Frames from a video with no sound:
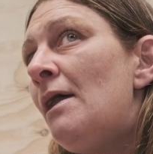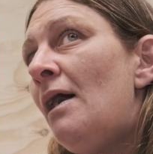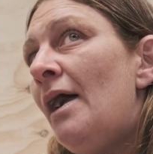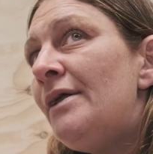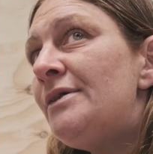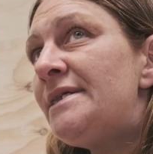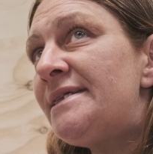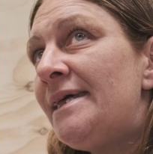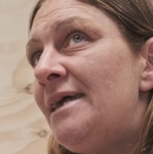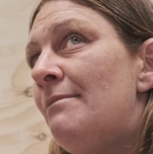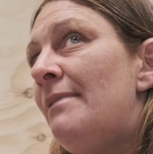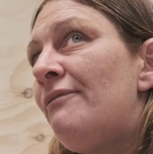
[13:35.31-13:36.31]
I used to see
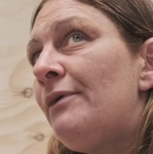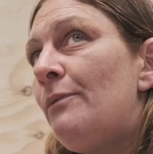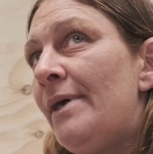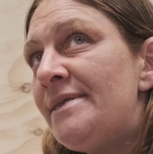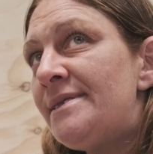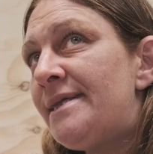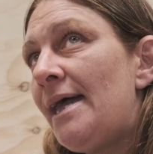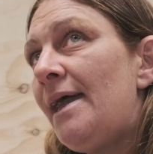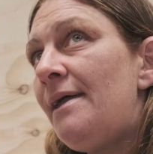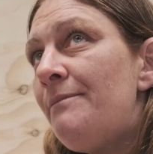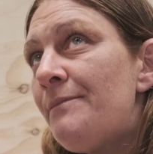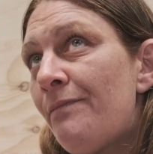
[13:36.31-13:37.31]
them every
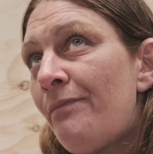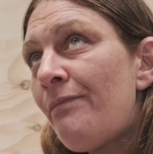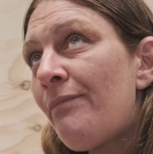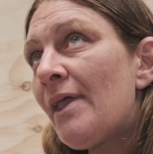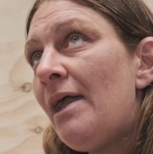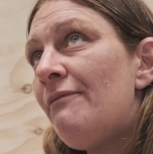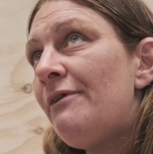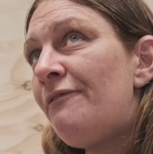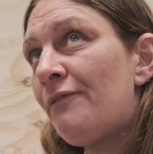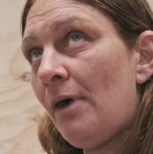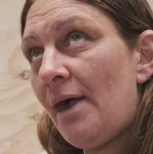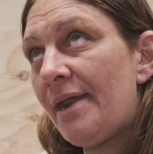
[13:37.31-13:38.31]
Wednesday, every
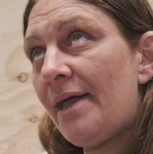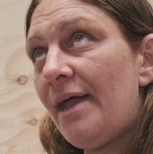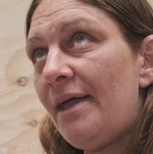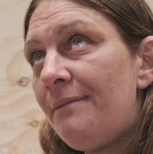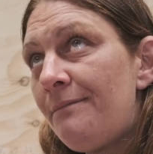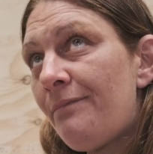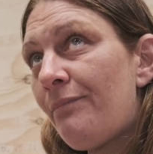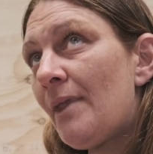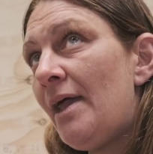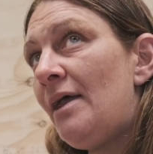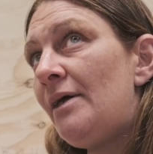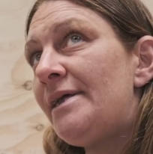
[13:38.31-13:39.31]
Friday,
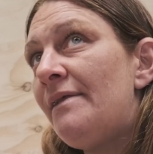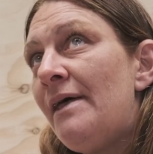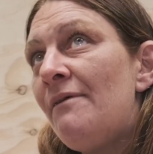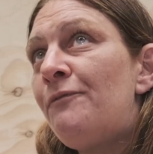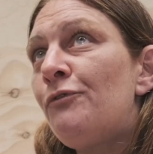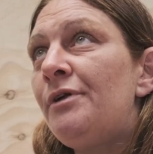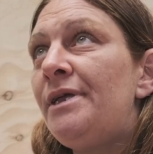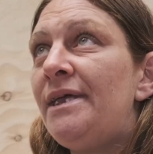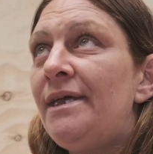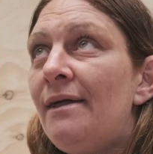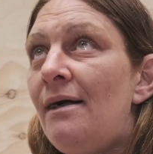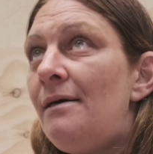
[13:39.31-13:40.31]
and I've done that for a
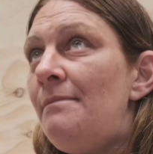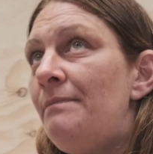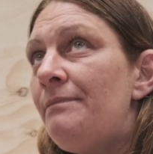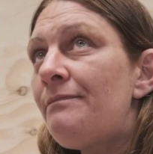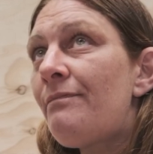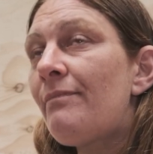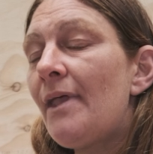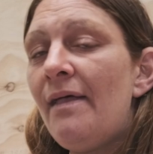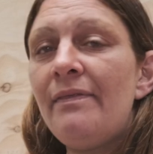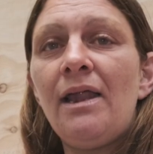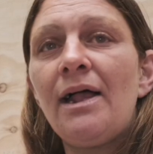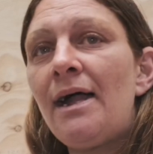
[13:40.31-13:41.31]
year,
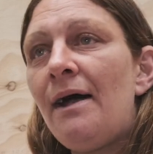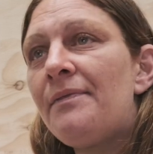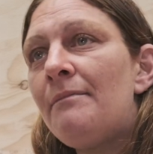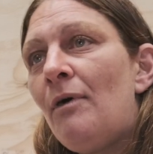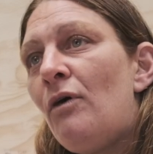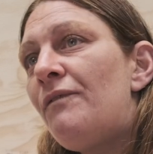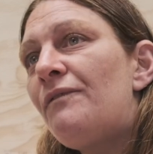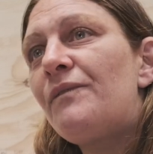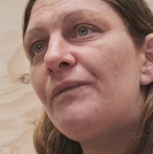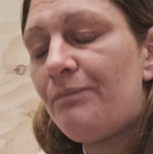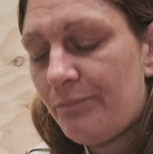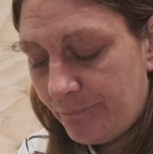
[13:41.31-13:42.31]
and then I cut them off.
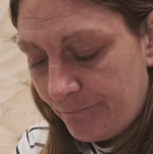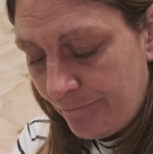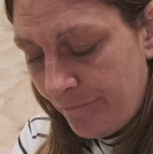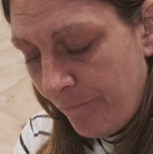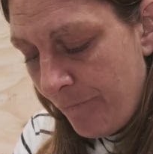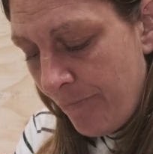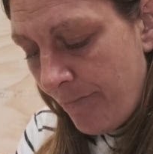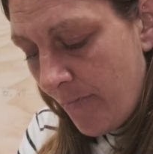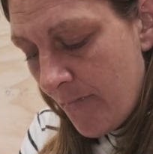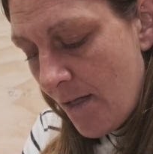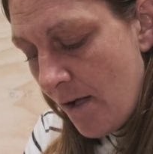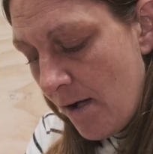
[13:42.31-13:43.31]

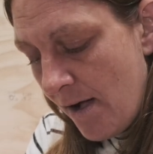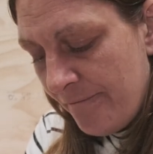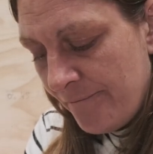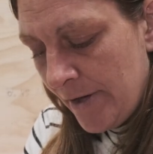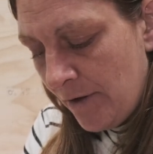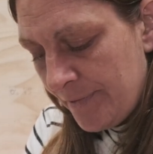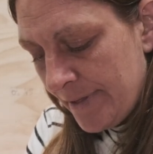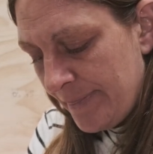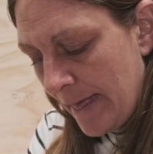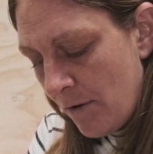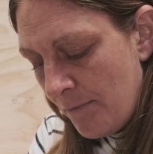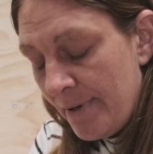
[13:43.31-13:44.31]
I felt that
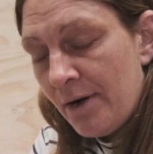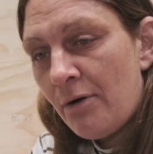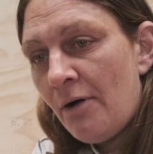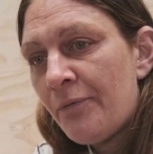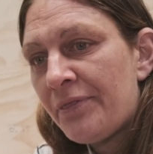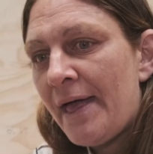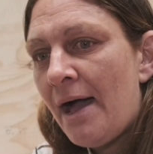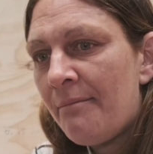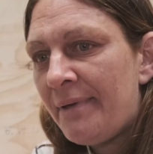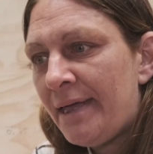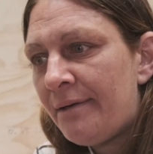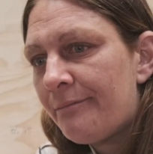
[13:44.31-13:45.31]
they were better off without
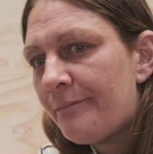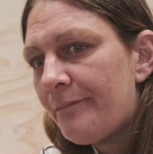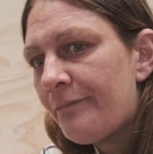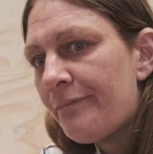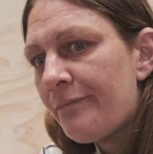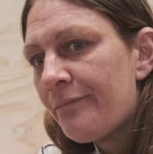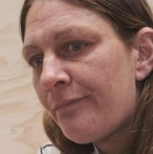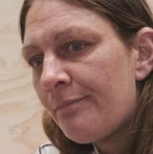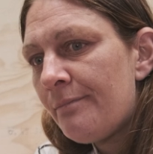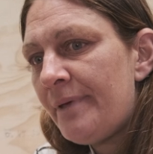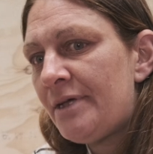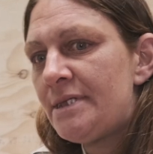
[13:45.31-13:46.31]
me
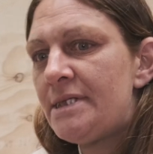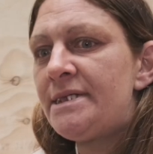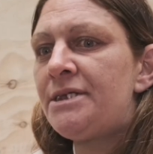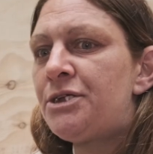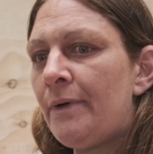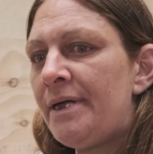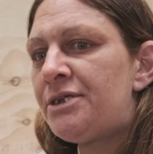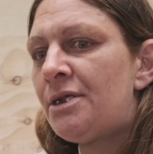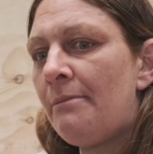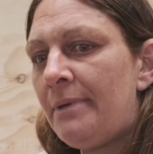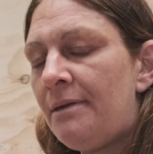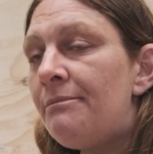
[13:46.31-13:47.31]
because of the situation
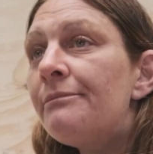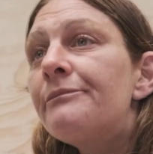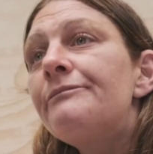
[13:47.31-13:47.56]
I'm in.